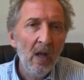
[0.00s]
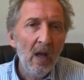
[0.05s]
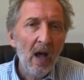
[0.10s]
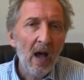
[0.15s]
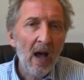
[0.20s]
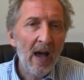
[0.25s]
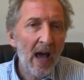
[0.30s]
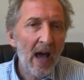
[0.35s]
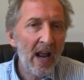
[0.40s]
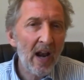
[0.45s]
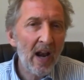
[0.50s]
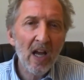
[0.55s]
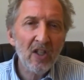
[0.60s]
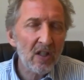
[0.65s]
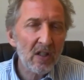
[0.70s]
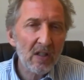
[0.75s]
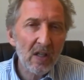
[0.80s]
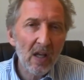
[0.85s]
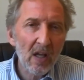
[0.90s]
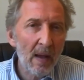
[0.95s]
And
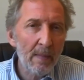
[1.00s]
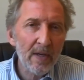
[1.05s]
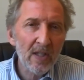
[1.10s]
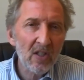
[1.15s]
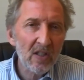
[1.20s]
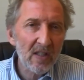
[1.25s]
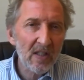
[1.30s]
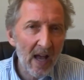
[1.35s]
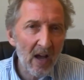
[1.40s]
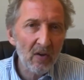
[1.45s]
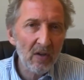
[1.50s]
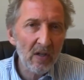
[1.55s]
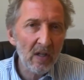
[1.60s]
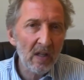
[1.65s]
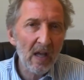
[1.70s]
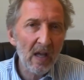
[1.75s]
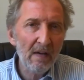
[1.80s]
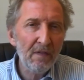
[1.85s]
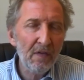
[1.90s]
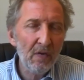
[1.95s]
I'm astounded
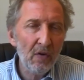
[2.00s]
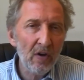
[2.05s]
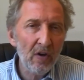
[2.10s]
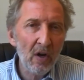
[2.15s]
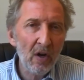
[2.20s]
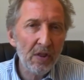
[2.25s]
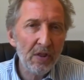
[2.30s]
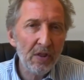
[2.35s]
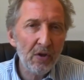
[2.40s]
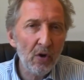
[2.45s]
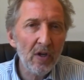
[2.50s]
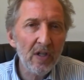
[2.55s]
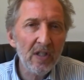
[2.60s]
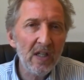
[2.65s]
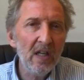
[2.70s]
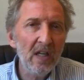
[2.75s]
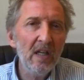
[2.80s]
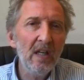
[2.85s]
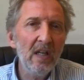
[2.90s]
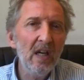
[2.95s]
that for
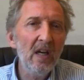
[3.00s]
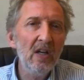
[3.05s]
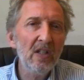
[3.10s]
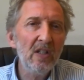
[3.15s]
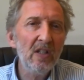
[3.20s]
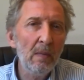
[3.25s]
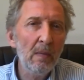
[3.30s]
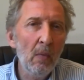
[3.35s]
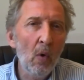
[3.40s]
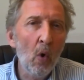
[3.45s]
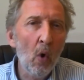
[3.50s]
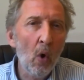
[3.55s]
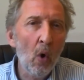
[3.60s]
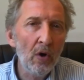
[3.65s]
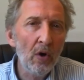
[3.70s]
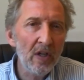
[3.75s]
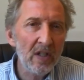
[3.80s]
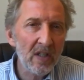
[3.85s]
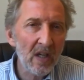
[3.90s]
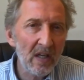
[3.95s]
13 years and more,
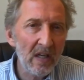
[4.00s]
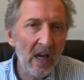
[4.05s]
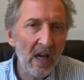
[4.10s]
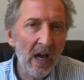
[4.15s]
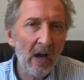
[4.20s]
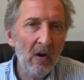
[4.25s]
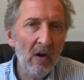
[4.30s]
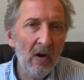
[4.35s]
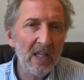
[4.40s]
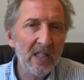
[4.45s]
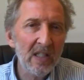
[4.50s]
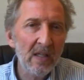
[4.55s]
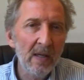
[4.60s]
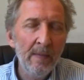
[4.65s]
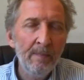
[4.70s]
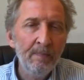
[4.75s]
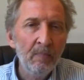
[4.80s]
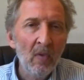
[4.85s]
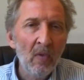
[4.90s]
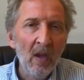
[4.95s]
Netanyahu
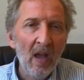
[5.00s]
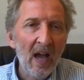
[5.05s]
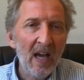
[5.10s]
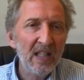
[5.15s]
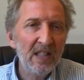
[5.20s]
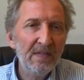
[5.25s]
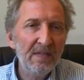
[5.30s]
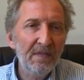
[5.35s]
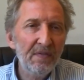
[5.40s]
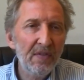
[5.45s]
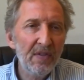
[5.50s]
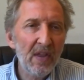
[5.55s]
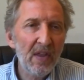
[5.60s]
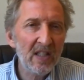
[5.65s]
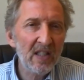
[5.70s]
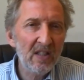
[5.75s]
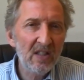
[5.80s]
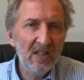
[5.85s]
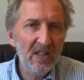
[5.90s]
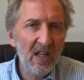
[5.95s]

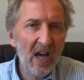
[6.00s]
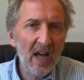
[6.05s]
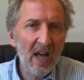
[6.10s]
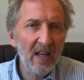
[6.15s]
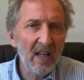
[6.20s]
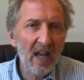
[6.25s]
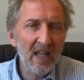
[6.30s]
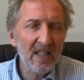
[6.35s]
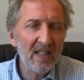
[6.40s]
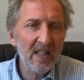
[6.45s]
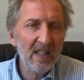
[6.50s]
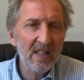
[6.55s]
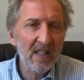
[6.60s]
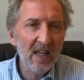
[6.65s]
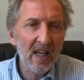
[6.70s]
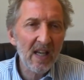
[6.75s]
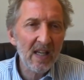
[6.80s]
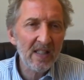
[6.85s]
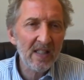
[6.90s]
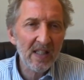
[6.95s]
has done
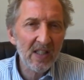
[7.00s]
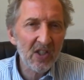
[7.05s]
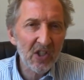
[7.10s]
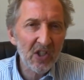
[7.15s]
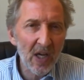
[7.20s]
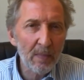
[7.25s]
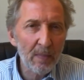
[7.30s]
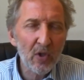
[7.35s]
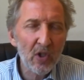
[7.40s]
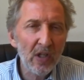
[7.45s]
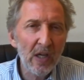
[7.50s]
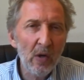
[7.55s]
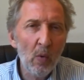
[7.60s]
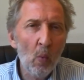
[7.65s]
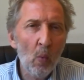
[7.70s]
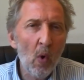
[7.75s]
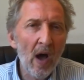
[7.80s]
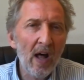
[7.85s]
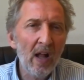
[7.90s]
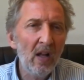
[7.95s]
as exceptionally
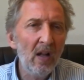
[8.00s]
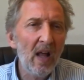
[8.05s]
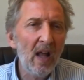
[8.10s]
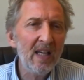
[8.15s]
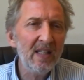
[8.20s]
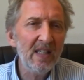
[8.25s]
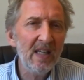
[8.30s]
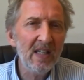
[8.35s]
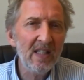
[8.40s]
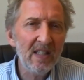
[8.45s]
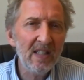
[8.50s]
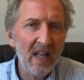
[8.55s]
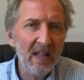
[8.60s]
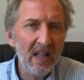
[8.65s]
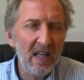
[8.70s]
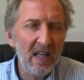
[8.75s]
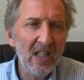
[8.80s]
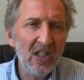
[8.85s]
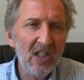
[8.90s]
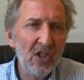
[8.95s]
well as he has done,
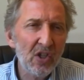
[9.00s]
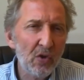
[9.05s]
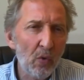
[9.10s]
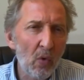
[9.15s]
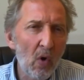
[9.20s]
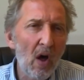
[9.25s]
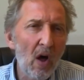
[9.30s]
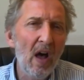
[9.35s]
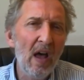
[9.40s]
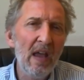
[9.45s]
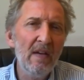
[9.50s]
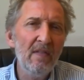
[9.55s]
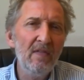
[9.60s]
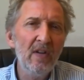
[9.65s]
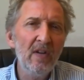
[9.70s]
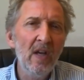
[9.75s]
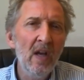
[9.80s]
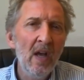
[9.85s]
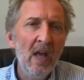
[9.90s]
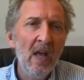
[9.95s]
that thrived,
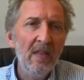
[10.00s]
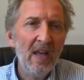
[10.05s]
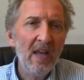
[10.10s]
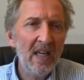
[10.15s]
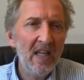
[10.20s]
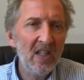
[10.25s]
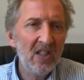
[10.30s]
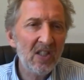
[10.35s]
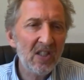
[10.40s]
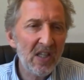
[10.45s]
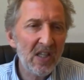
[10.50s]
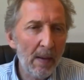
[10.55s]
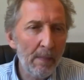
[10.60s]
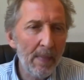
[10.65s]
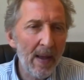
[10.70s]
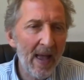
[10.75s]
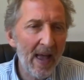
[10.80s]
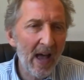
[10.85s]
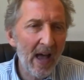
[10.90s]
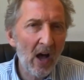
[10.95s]
that he's
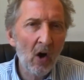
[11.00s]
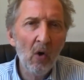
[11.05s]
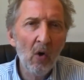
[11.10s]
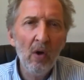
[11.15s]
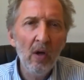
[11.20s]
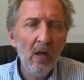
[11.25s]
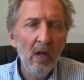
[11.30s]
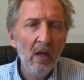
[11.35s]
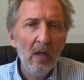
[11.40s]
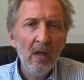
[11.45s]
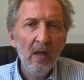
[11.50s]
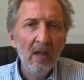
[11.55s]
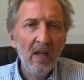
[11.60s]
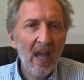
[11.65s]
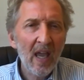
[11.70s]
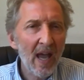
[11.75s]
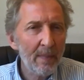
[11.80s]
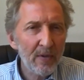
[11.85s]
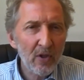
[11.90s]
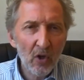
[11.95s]
somehow
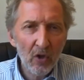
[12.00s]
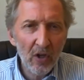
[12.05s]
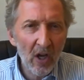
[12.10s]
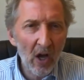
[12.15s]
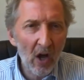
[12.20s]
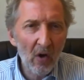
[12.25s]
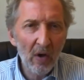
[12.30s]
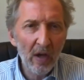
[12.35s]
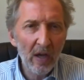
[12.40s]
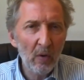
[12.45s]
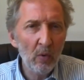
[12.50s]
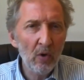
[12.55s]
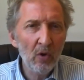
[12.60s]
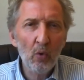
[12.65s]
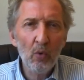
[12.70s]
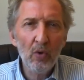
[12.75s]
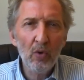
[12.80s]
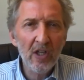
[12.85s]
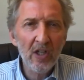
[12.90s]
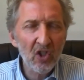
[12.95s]
kept on going with
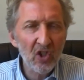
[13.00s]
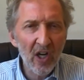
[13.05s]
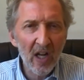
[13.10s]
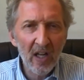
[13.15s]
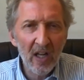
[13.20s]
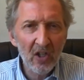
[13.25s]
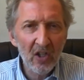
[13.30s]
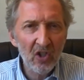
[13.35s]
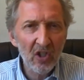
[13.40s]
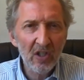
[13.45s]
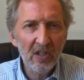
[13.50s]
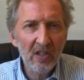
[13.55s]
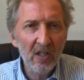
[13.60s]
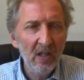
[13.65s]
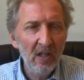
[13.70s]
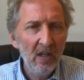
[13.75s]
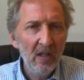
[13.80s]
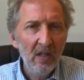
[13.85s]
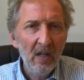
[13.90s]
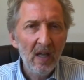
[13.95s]
all these challenges
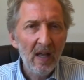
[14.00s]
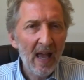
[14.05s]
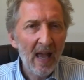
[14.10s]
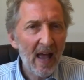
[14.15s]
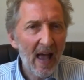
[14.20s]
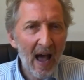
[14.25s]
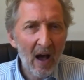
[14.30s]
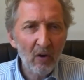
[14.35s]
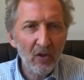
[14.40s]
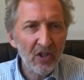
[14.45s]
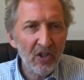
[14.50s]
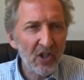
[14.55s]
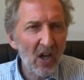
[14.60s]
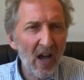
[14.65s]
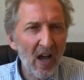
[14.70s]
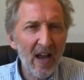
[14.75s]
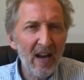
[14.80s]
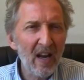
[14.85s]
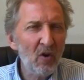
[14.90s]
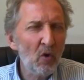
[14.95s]

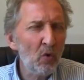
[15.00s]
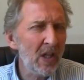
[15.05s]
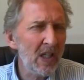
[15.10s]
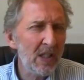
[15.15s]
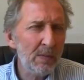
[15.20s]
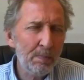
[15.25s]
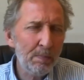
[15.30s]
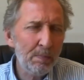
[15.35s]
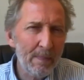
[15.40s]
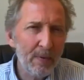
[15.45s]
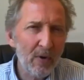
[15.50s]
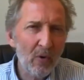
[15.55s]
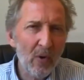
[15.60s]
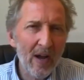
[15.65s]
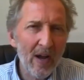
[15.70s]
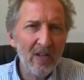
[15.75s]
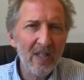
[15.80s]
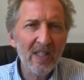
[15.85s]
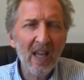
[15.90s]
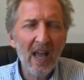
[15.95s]
outside and all these people around
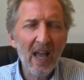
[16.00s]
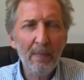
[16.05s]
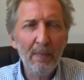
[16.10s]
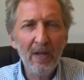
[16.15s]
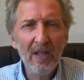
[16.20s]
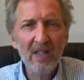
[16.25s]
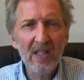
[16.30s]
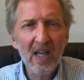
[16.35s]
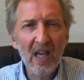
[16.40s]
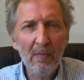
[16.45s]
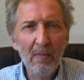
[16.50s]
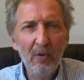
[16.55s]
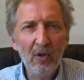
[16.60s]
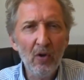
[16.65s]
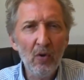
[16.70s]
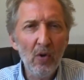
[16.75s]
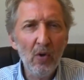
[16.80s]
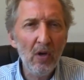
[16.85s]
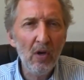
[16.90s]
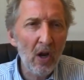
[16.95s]
his cabinet table who
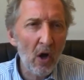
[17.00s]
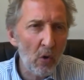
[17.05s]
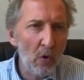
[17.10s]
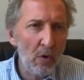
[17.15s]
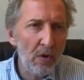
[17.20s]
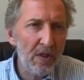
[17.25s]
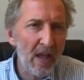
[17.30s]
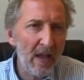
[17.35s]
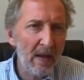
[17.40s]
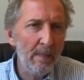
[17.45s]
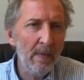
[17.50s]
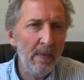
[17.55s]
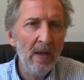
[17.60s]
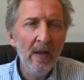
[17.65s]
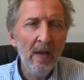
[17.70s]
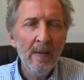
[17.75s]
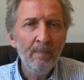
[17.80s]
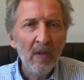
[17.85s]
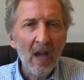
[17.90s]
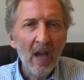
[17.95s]
loathe him,
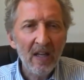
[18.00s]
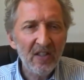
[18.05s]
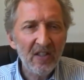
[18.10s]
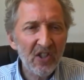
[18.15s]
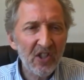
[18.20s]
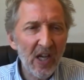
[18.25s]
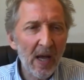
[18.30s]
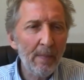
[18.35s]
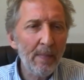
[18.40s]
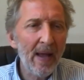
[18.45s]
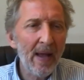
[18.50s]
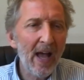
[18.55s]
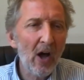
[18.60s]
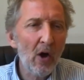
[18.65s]
and somehow